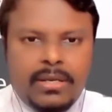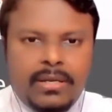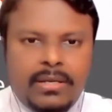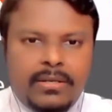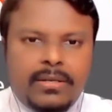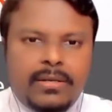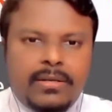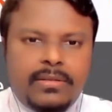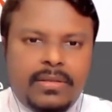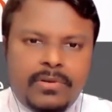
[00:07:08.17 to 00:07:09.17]
and
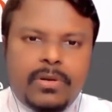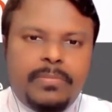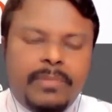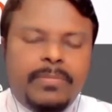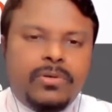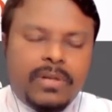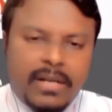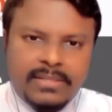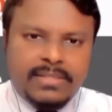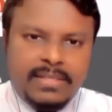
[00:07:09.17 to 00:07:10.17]
they will not be able to
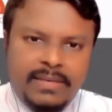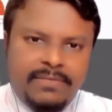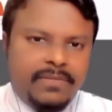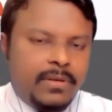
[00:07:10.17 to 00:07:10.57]
conceive.